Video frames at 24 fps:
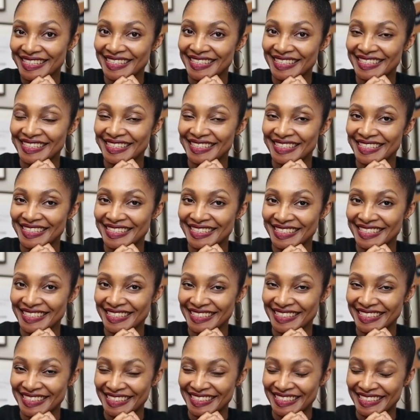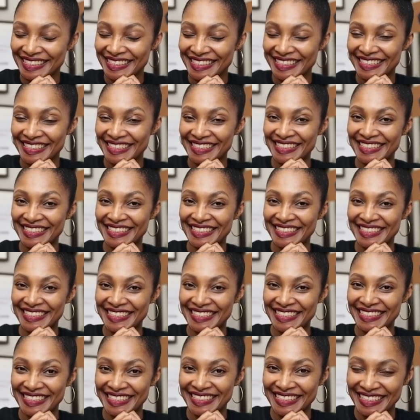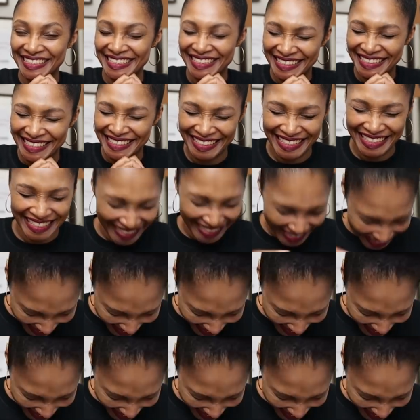This person isn't speaking.